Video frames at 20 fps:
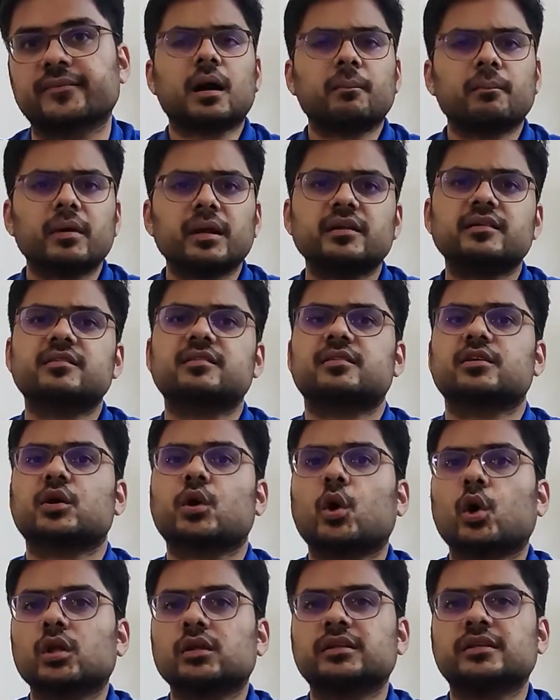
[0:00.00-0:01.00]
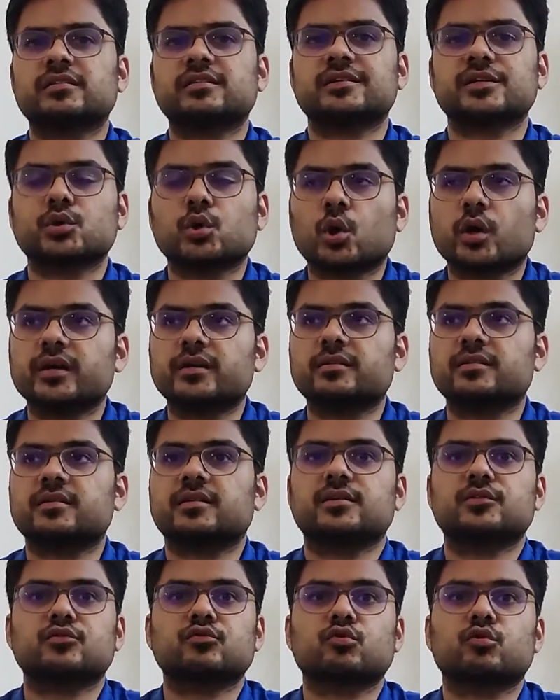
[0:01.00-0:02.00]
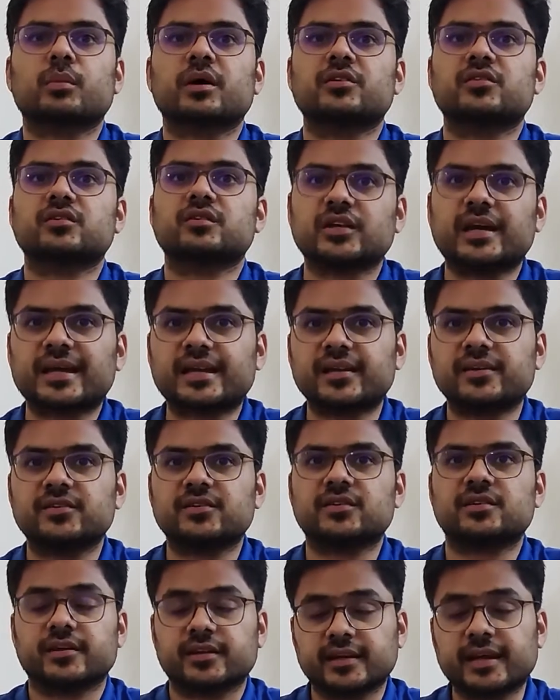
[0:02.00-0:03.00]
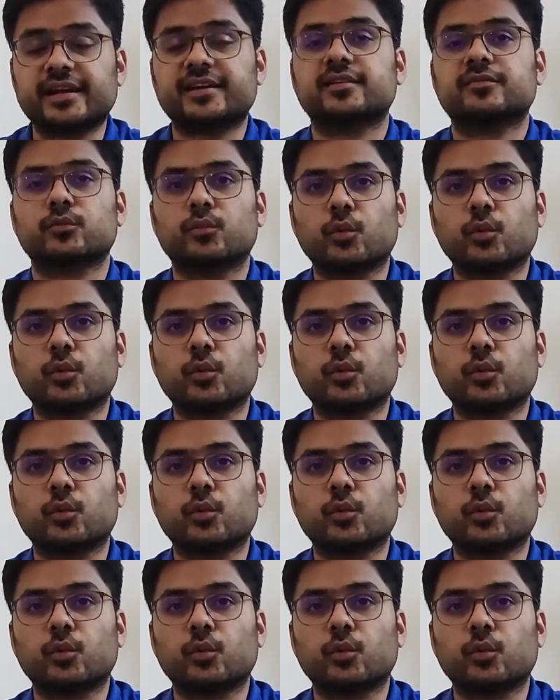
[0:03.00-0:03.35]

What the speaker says: amidst all this noise, so much challenge, yet